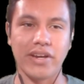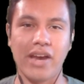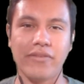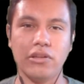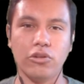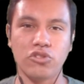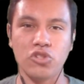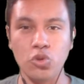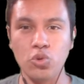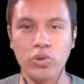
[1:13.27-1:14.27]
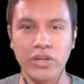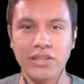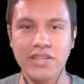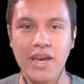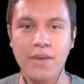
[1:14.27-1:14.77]
I haven't looked too
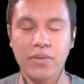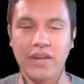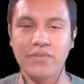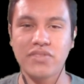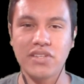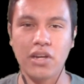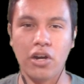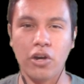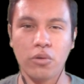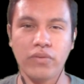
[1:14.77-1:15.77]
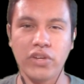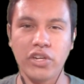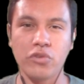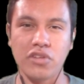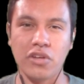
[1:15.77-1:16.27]
in depth, but I've seen other
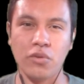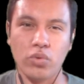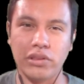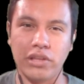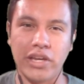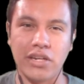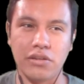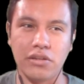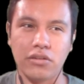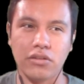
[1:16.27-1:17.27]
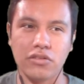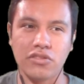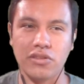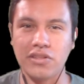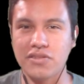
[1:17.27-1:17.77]
videos in relating
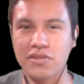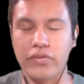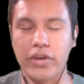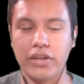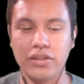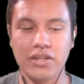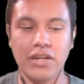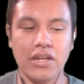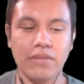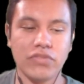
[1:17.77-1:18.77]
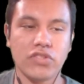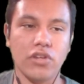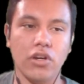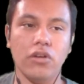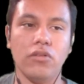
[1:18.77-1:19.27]
to this event.
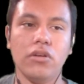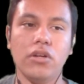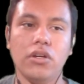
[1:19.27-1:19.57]
So,